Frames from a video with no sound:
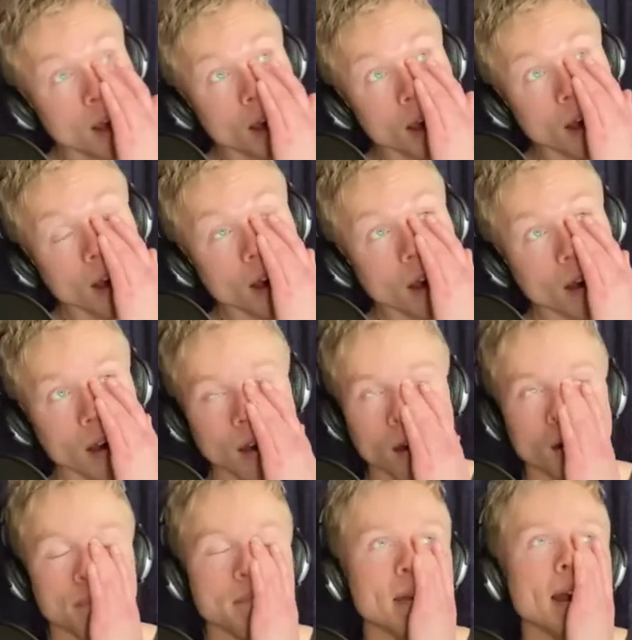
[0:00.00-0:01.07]

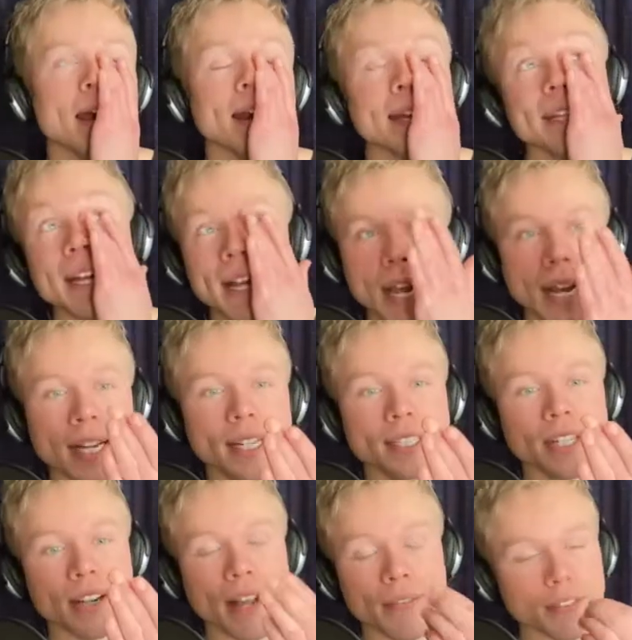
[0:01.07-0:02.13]
oh man, I need to
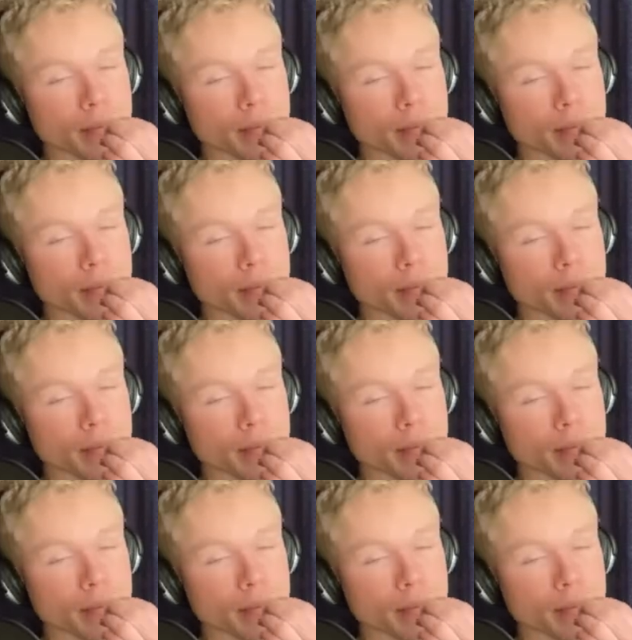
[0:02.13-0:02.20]
start having some